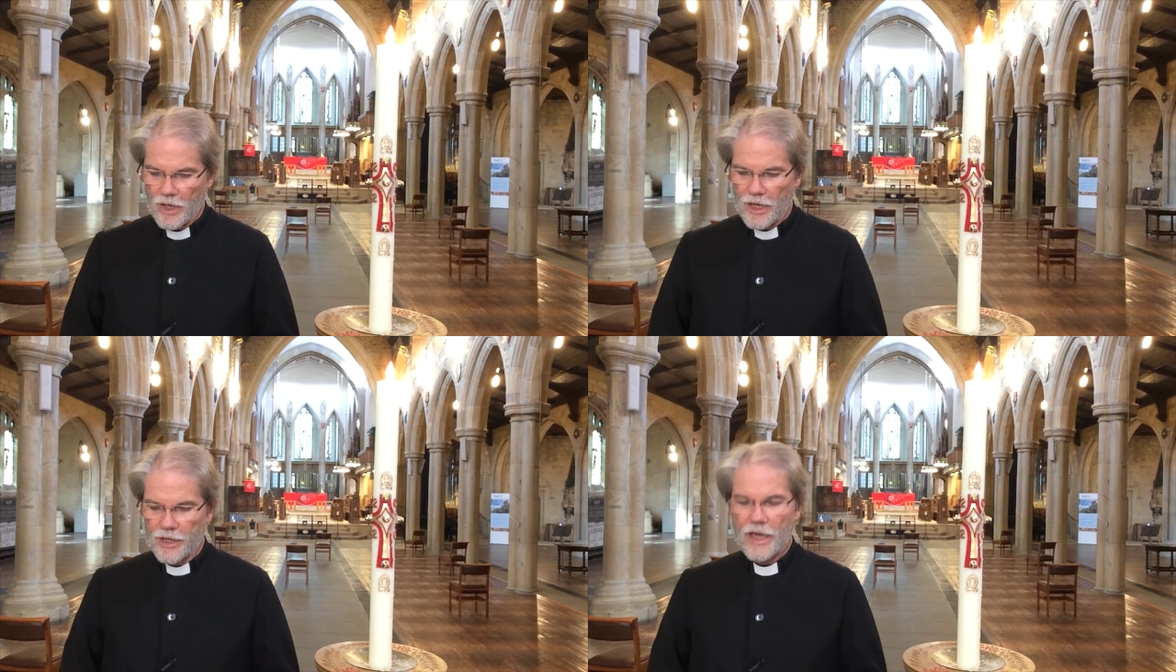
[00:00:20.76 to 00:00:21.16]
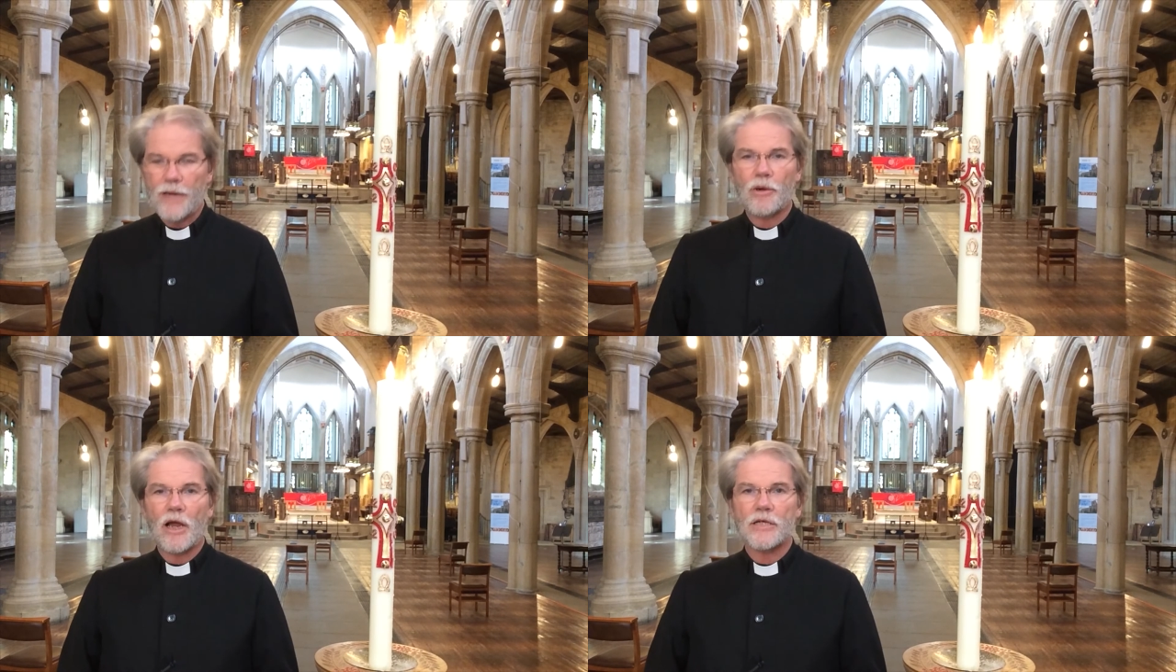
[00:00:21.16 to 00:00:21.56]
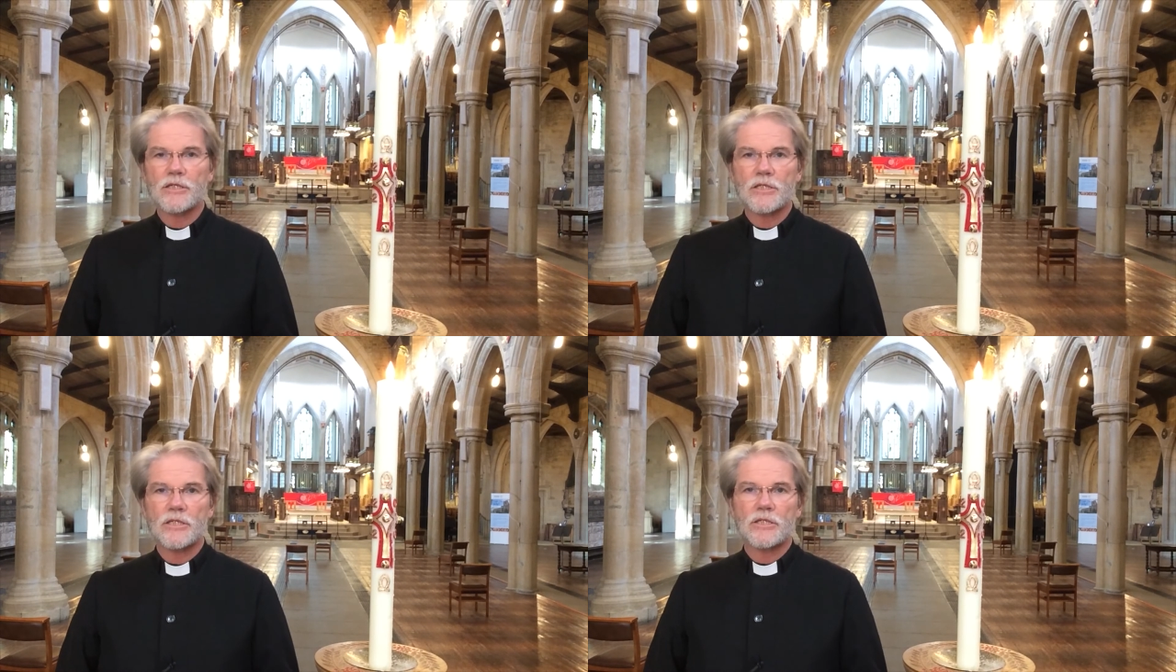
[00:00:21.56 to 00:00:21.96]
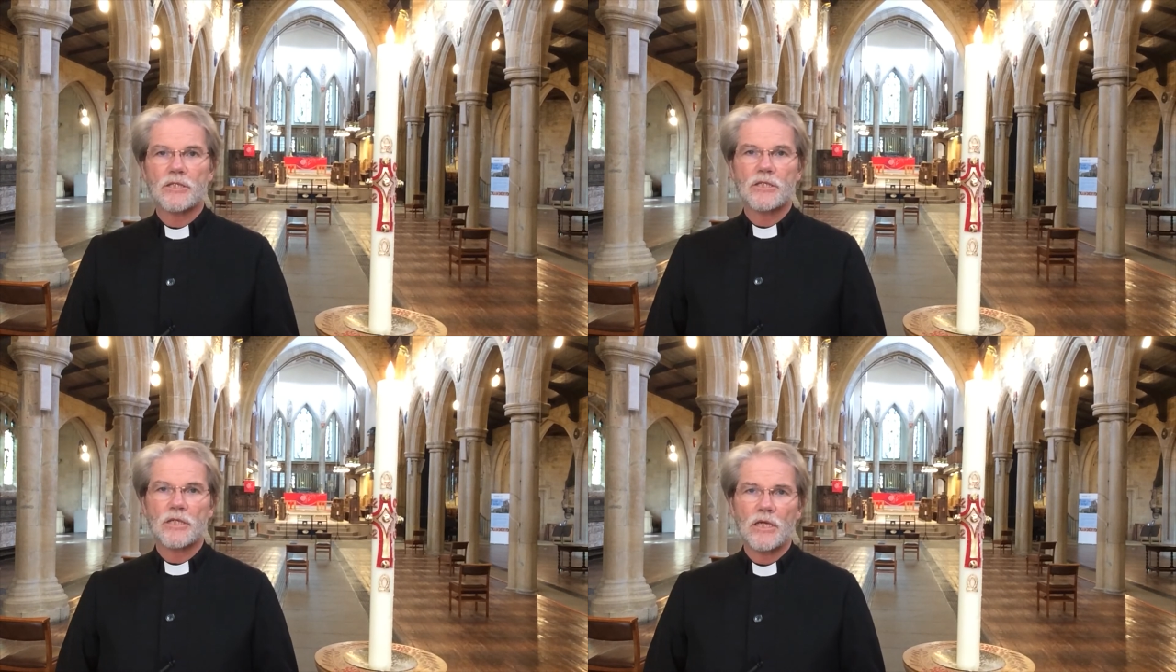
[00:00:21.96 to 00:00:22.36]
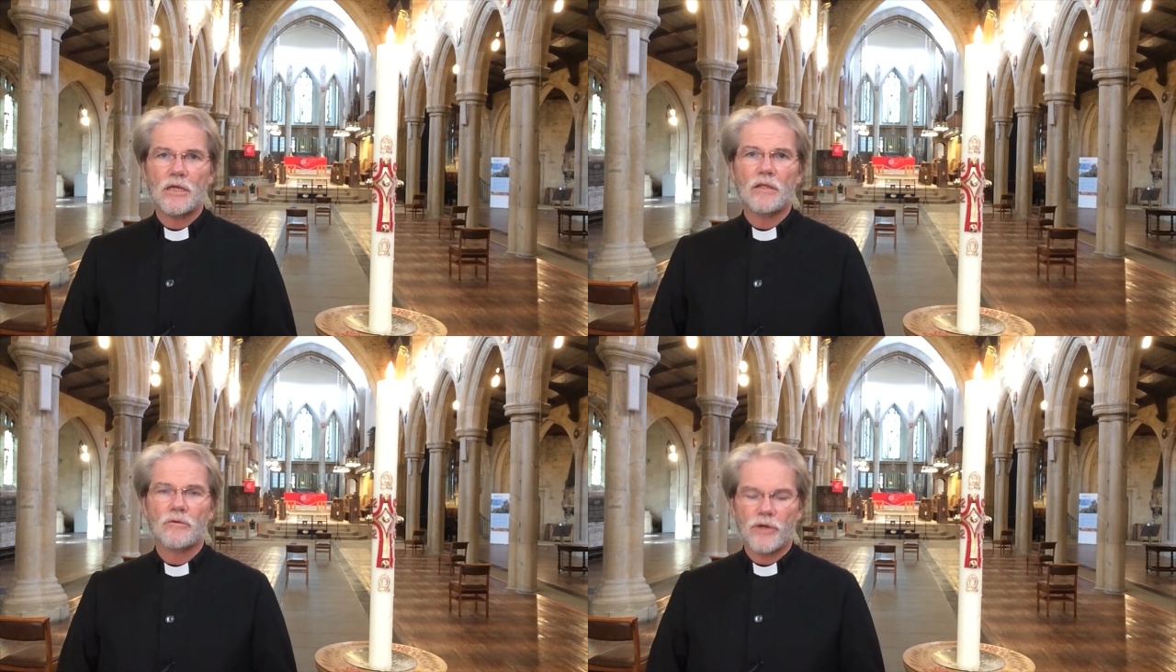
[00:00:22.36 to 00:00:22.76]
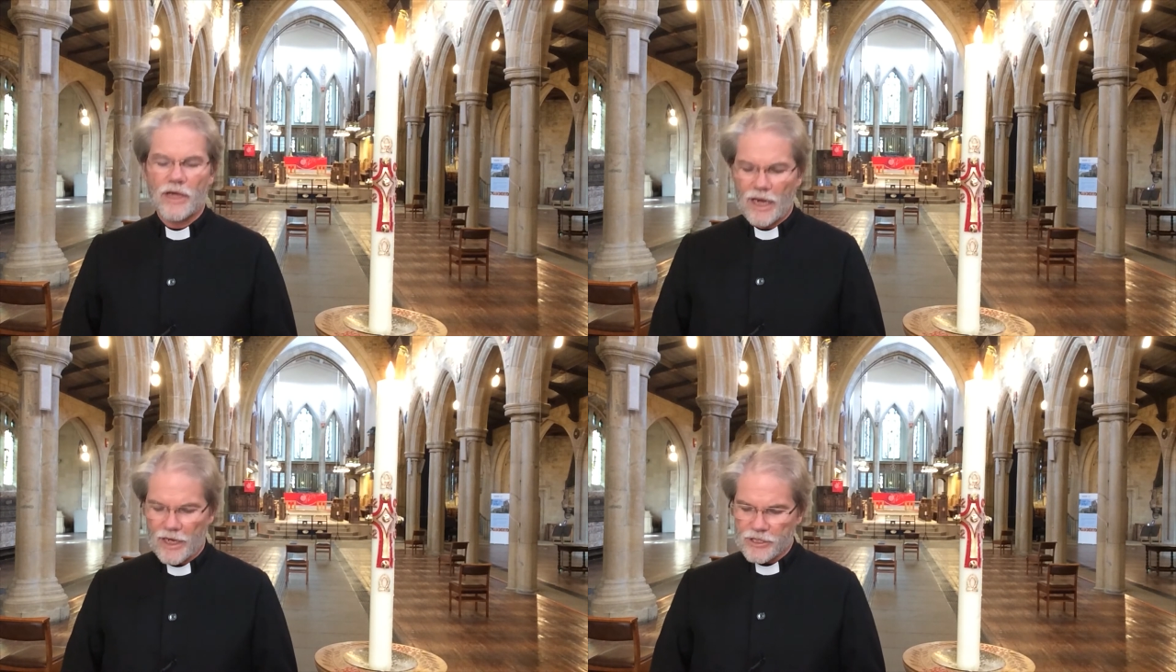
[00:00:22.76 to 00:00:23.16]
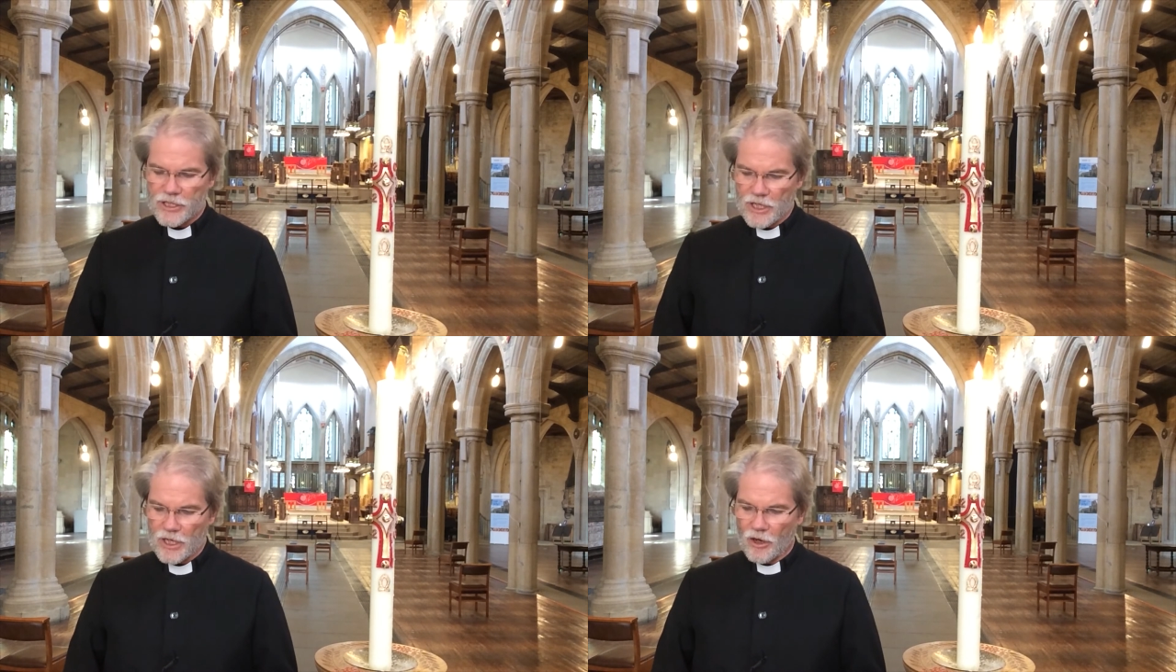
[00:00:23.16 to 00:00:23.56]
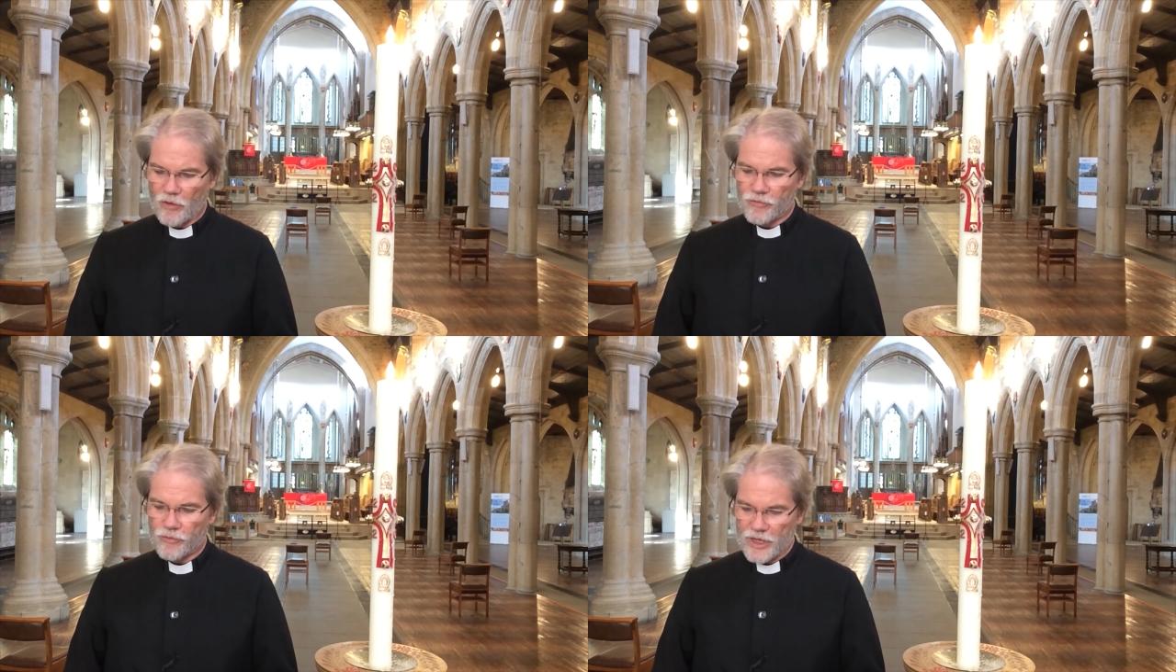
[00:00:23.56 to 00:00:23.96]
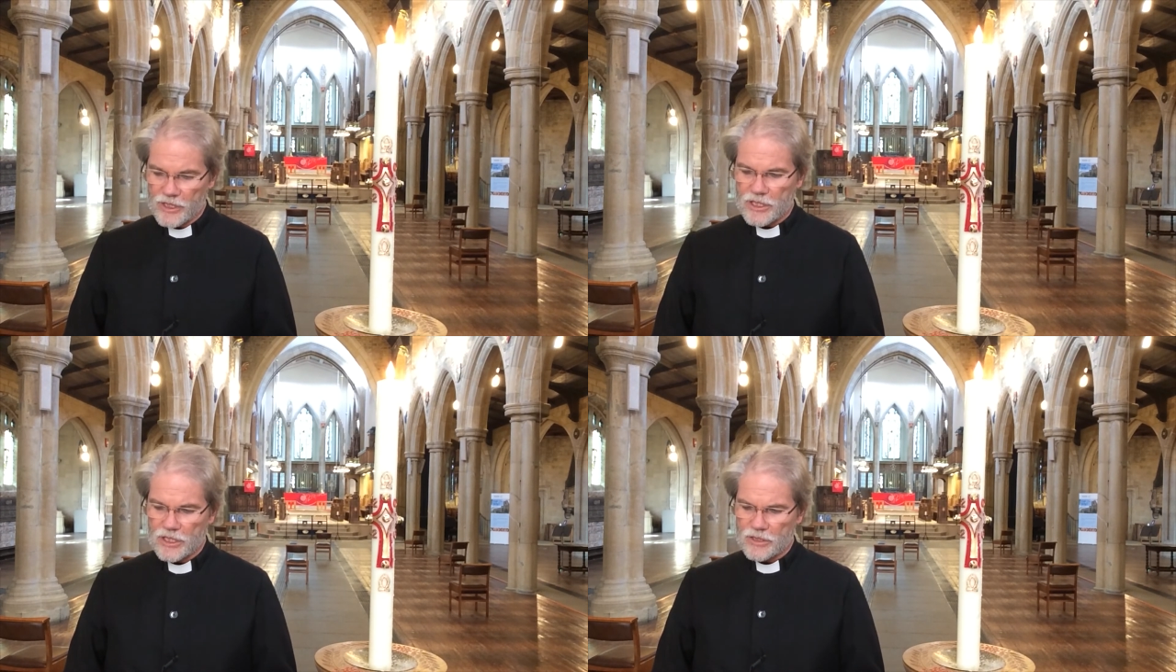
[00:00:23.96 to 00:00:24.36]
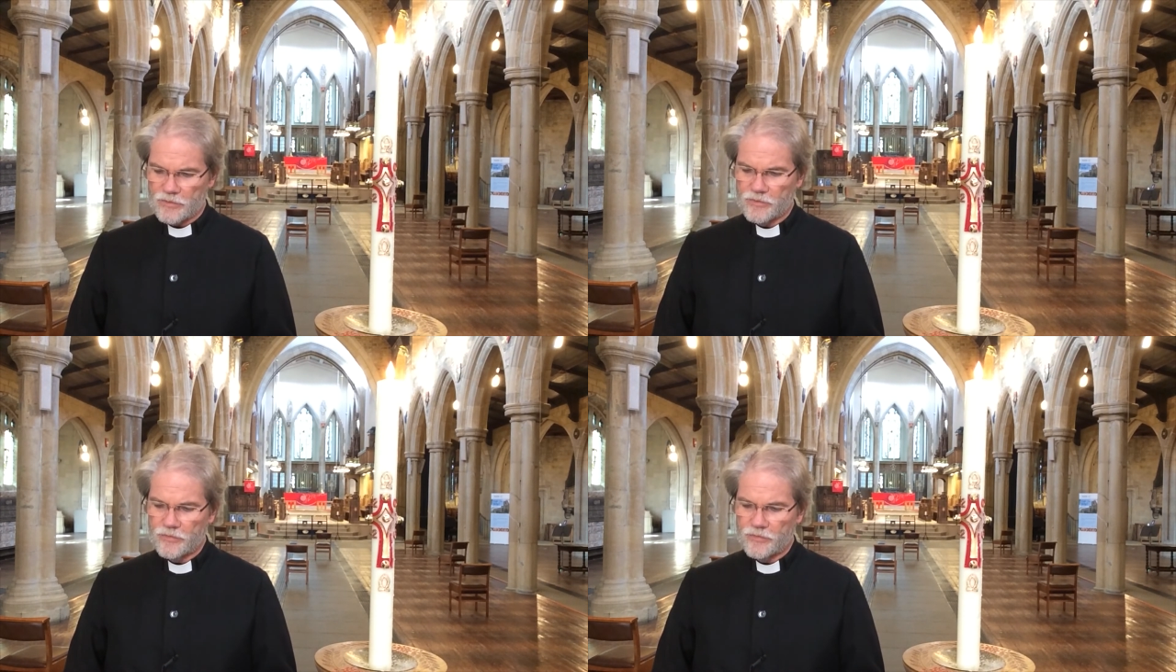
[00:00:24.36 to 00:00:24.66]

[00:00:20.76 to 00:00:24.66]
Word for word: Enable us to see the reality of racism